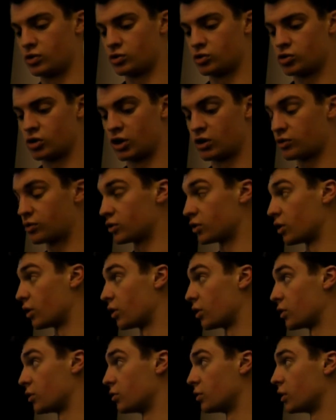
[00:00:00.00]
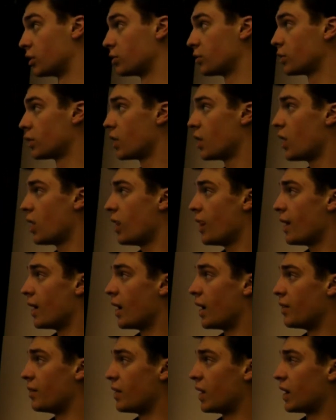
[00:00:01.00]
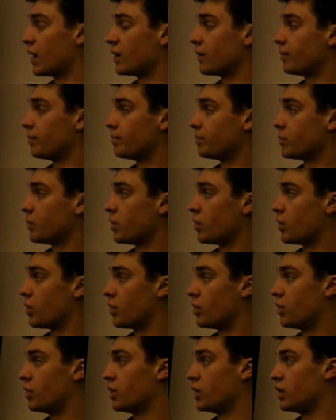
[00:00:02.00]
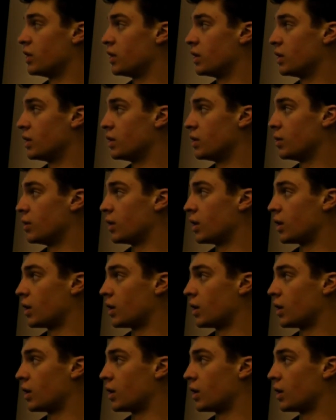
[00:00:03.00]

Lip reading: transferred to Arduino, and that the